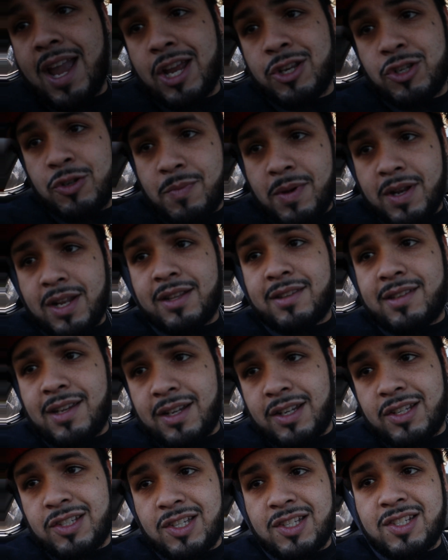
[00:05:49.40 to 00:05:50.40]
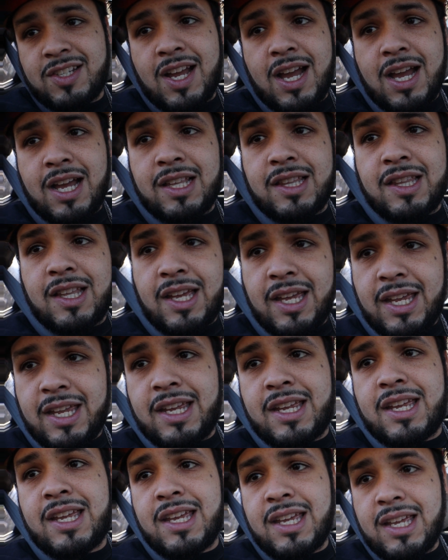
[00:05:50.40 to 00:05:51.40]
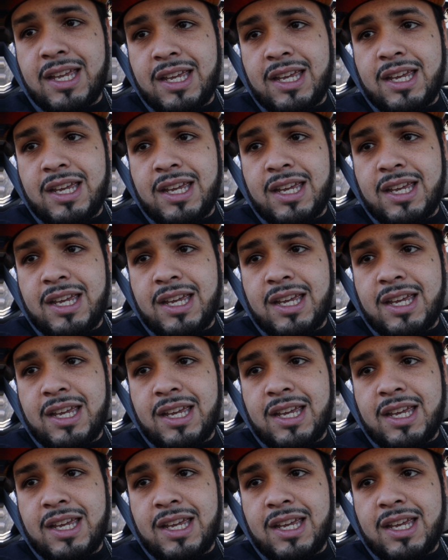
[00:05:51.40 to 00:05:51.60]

Andrew Benintendi. She's got like